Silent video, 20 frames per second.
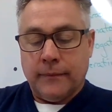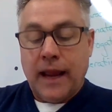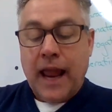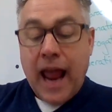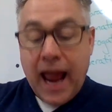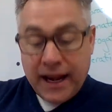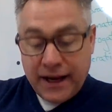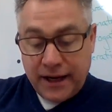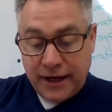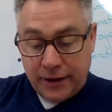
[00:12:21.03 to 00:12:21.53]

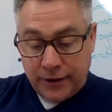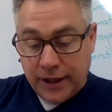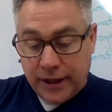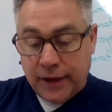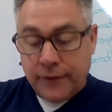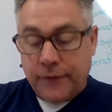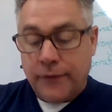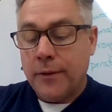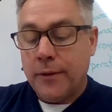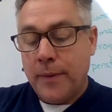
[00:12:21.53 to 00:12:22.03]
And it'll
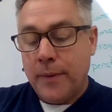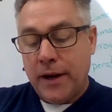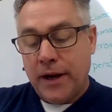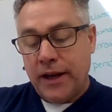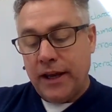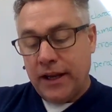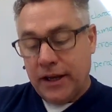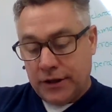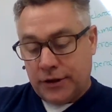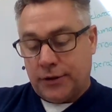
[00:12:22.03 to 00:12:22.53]
give her a bit
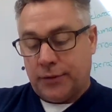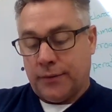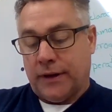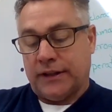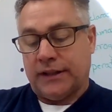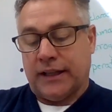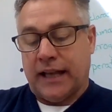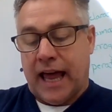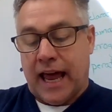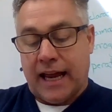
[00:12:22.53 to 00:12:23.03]
of
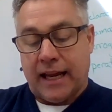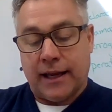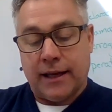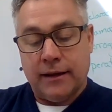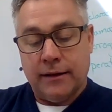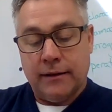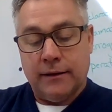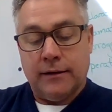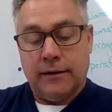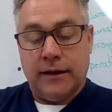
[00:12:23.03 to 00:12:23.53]
interest, like,
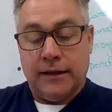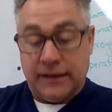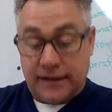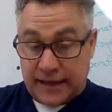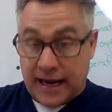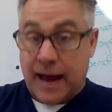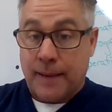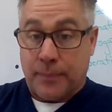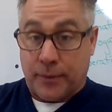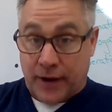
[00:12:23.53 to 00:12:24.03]
and
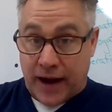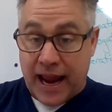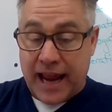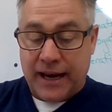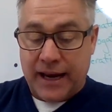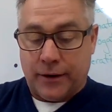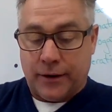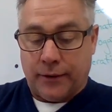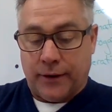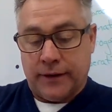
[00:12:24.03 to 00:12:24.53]
stop her
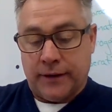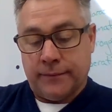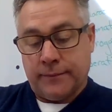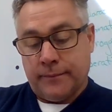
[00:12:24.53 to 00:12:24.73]
hankering.